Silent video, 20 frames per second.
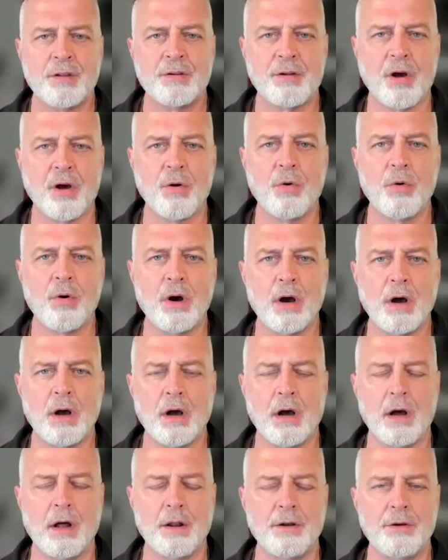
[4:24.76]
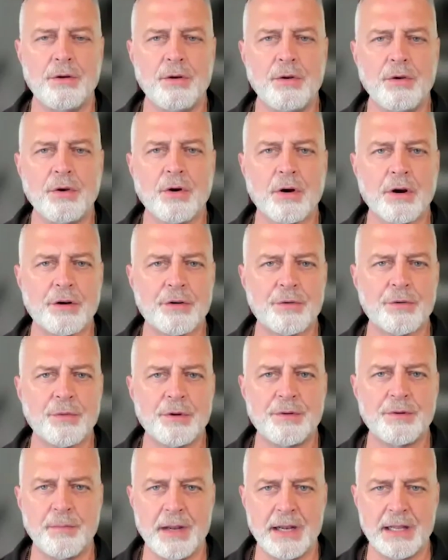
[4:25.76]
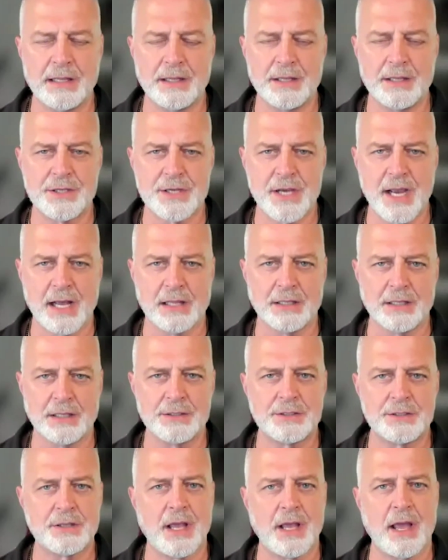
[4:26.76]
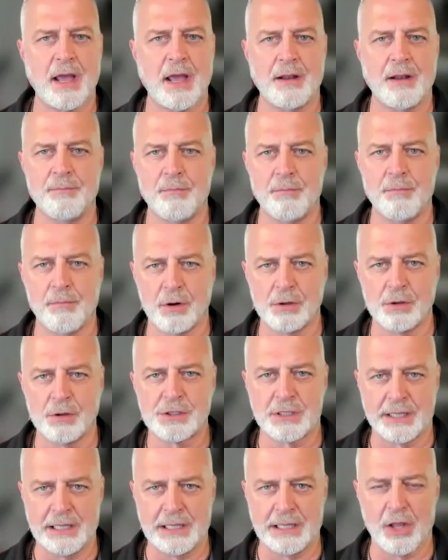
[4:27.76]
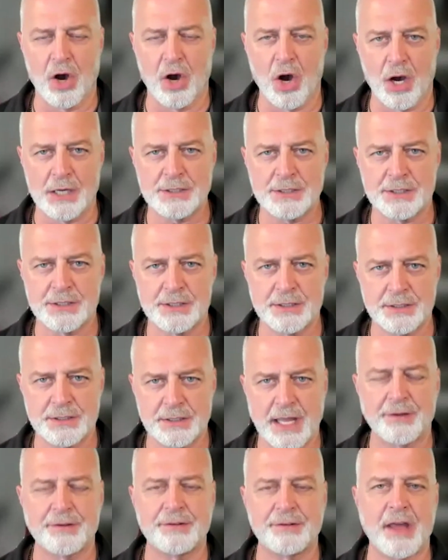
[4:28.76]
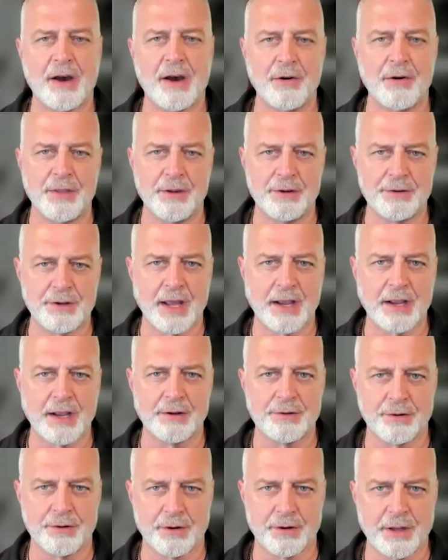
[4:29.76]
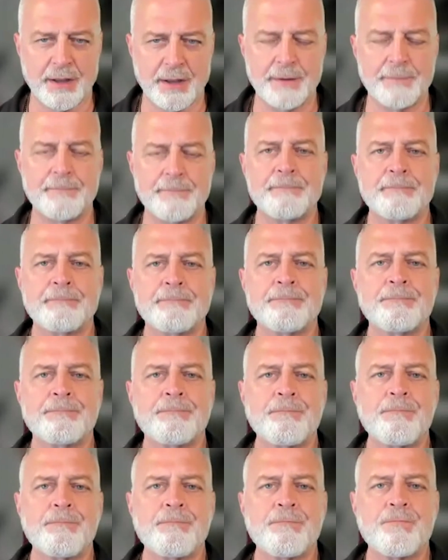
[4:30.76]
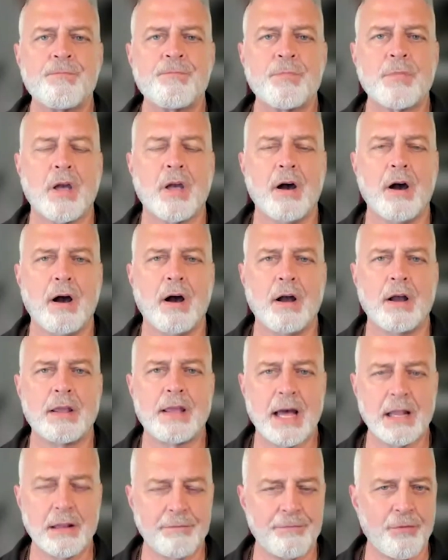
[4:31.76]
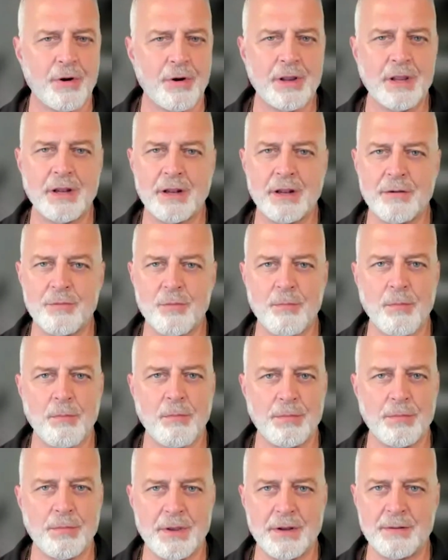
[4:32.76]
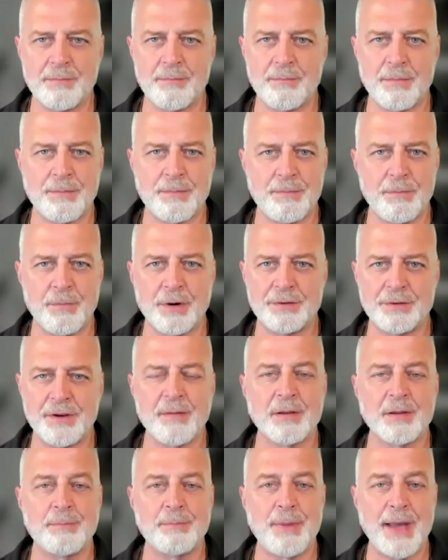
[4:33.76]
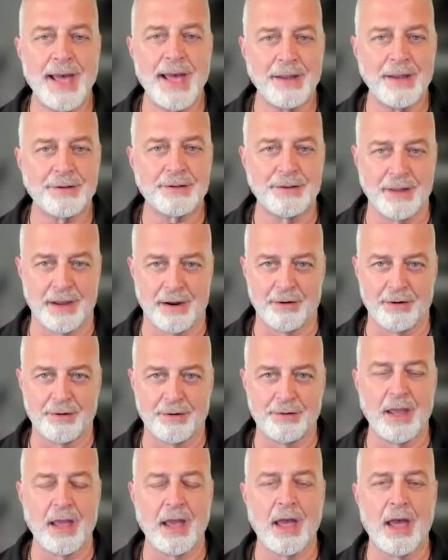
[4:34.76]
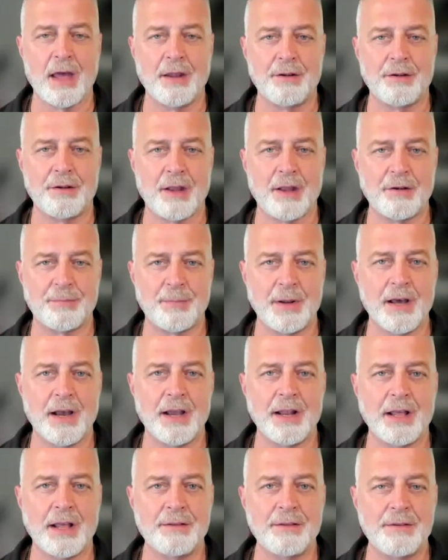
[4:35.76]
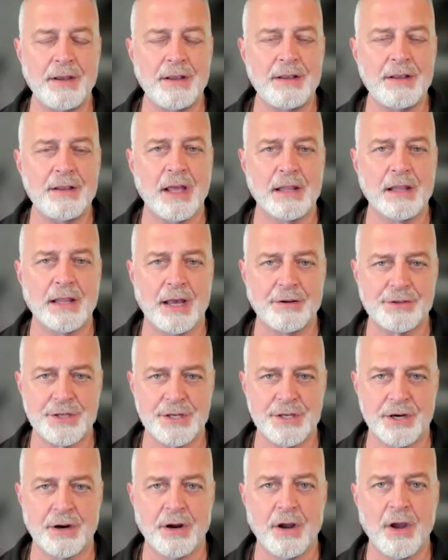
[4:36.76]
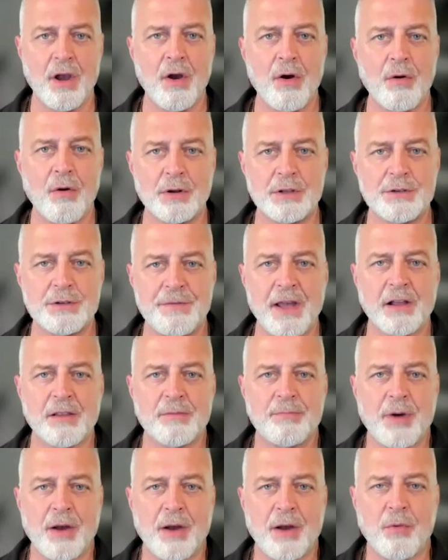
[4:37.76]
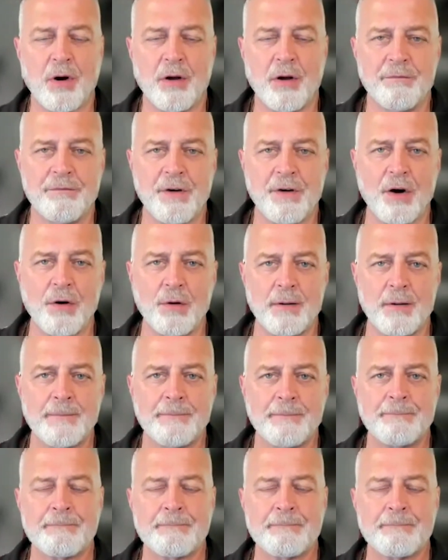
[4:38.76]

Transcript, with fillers: So uh, New York's was immediately challenged and mostly lost. That's now in the Second Circuit. Uh, California didn't didn't wasn't able to pass theirs. They had SB 918 last year, which failed by one vote.